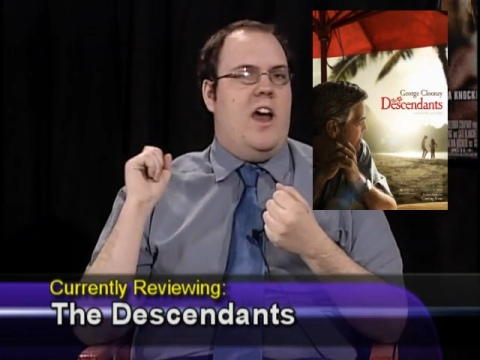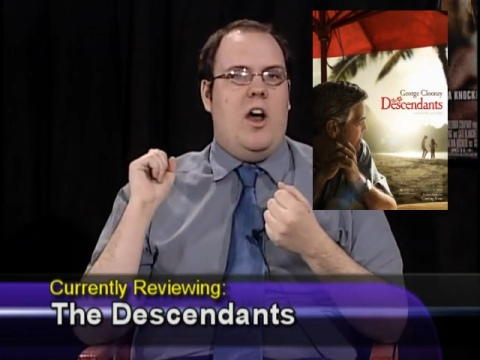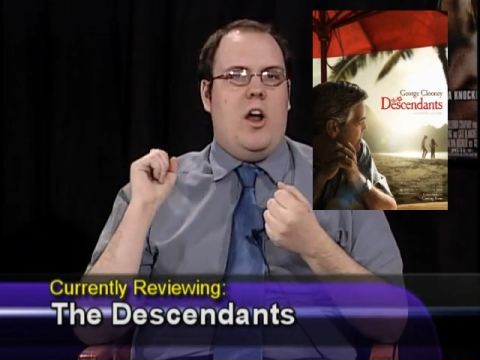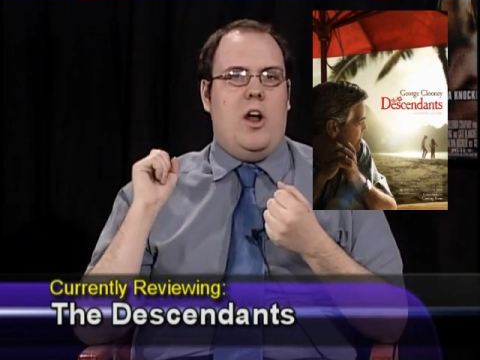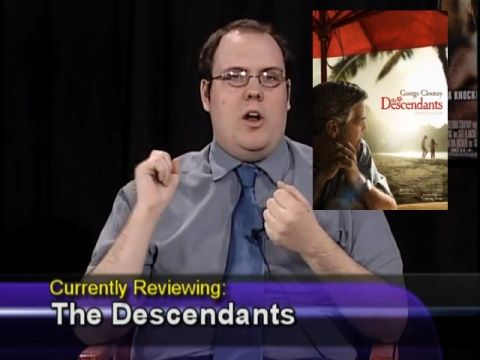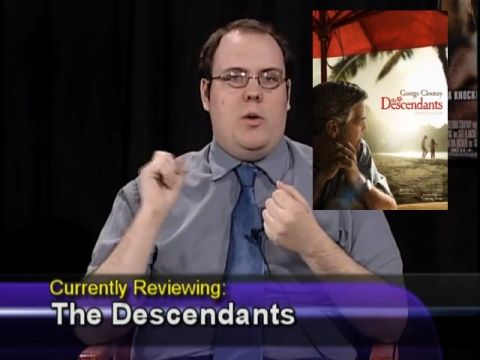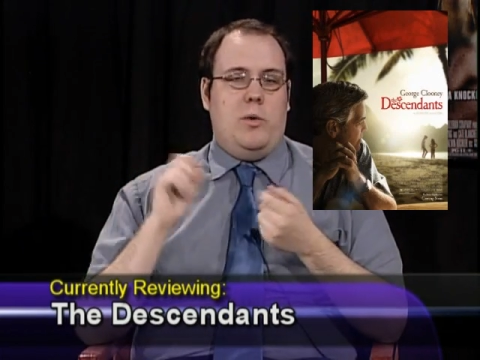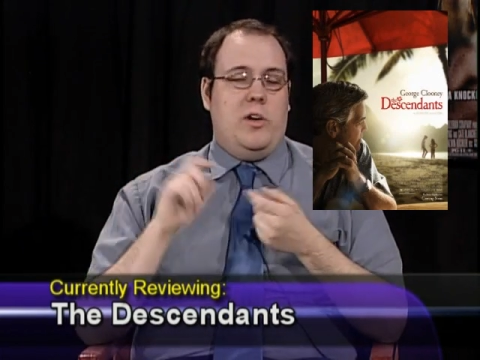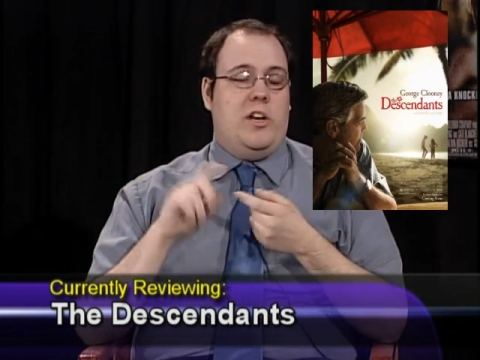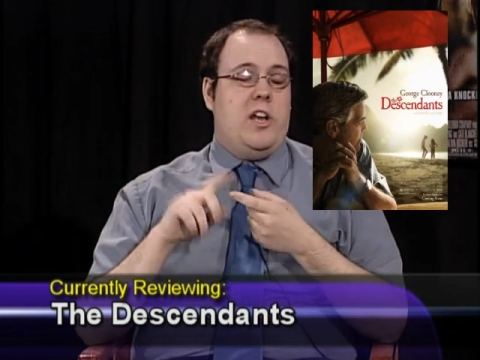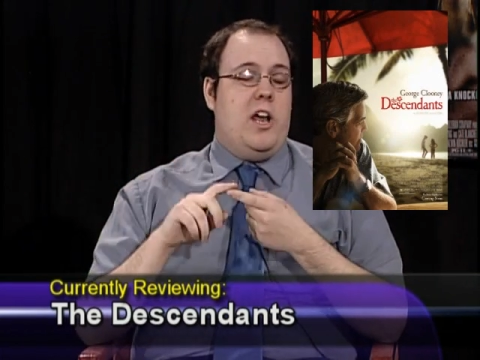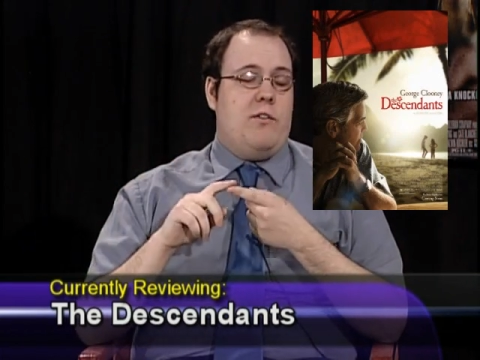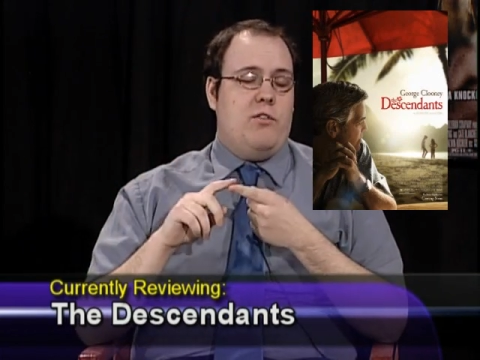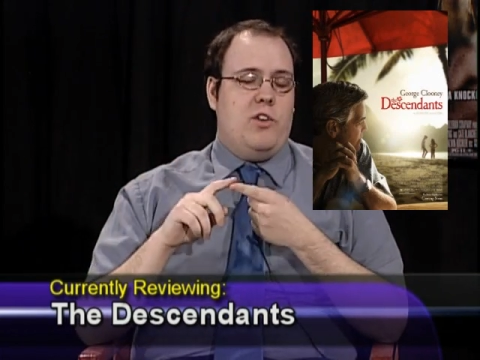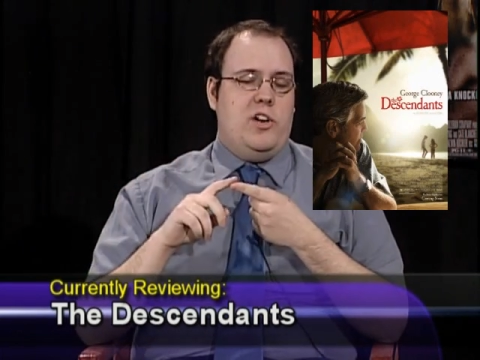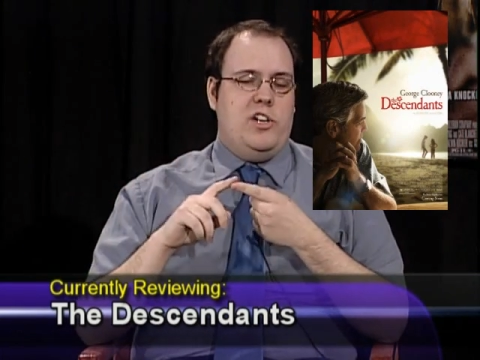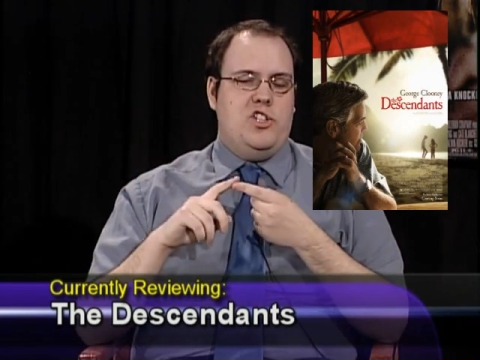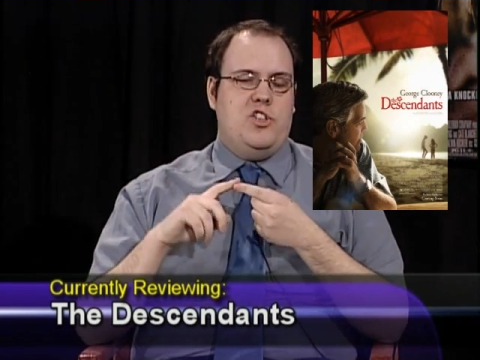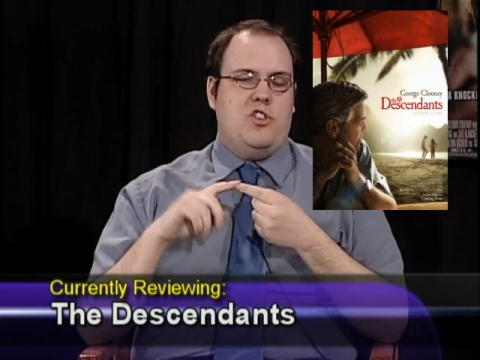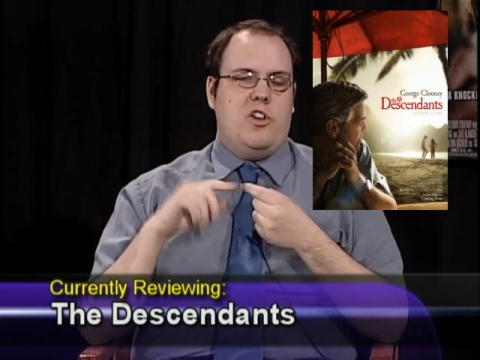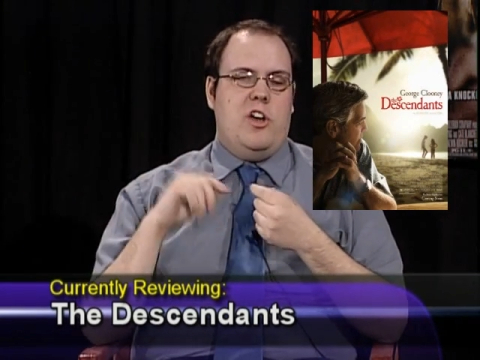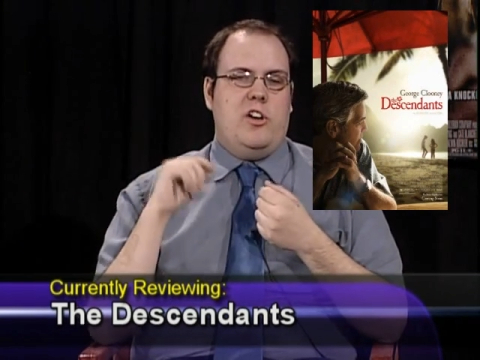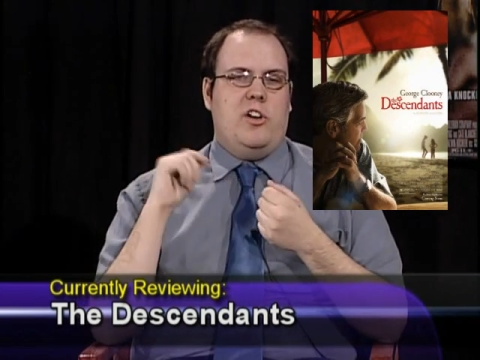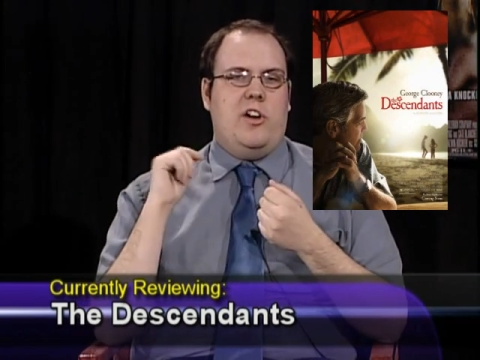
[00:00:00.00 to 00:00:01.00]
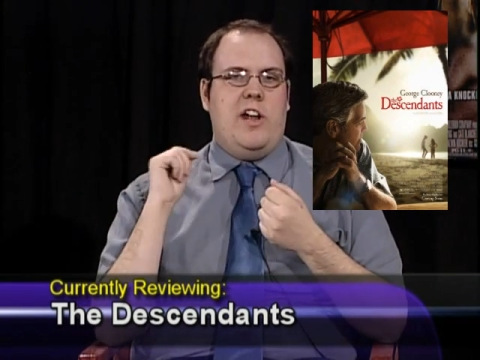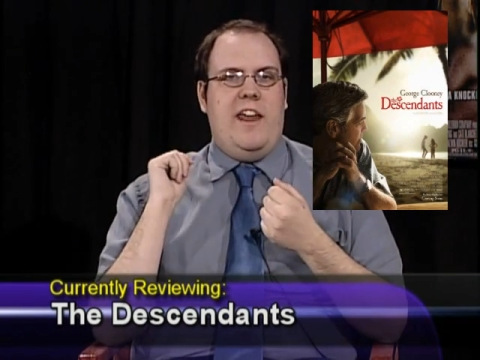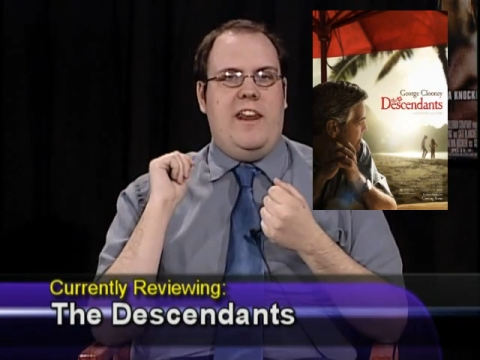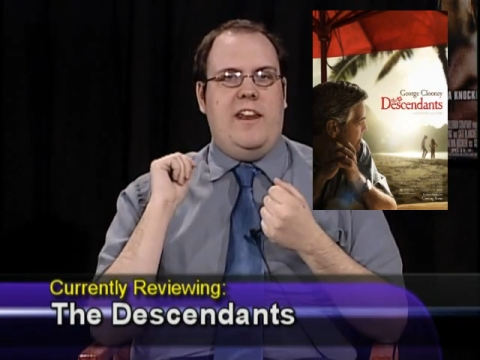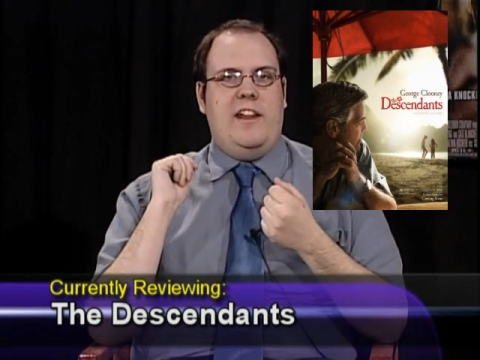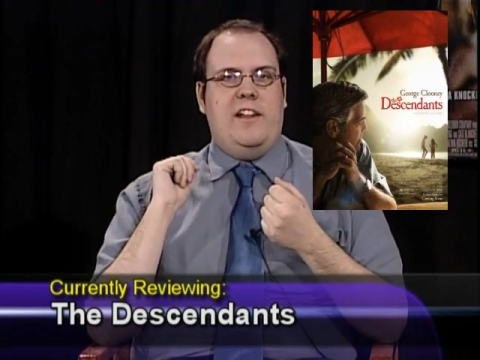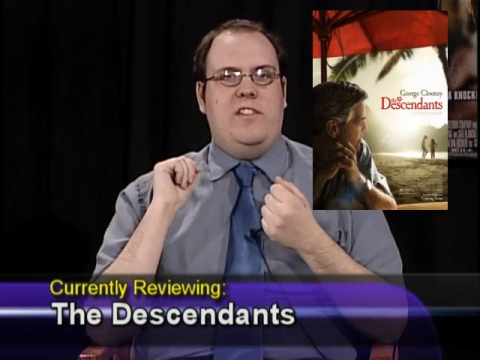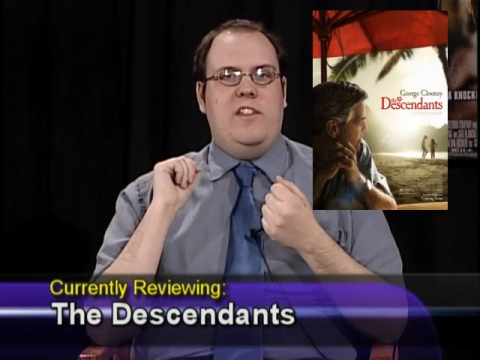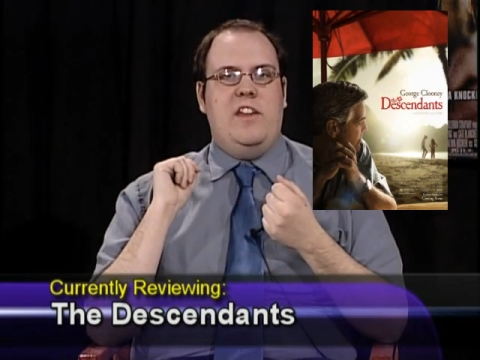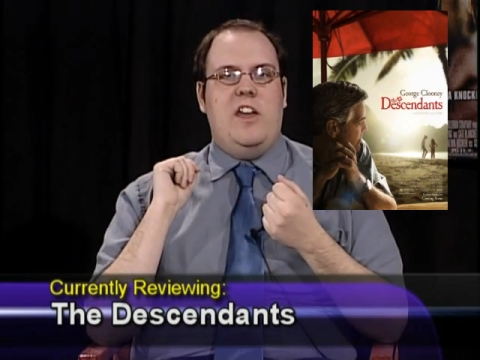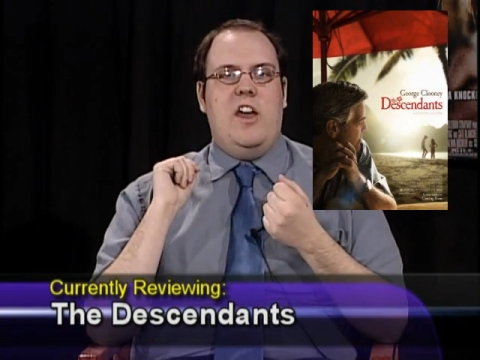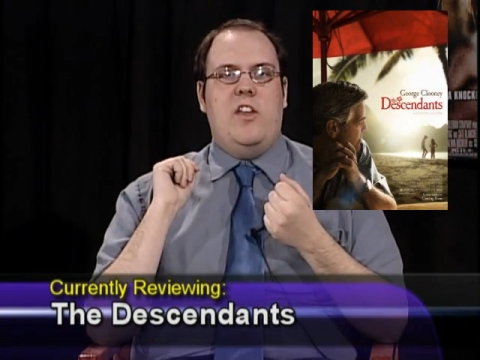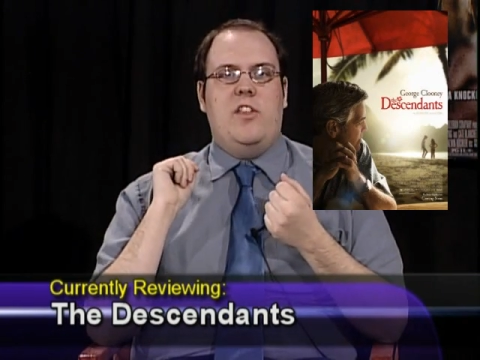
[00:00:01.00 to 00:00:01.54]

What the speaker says: a recovering drug addict.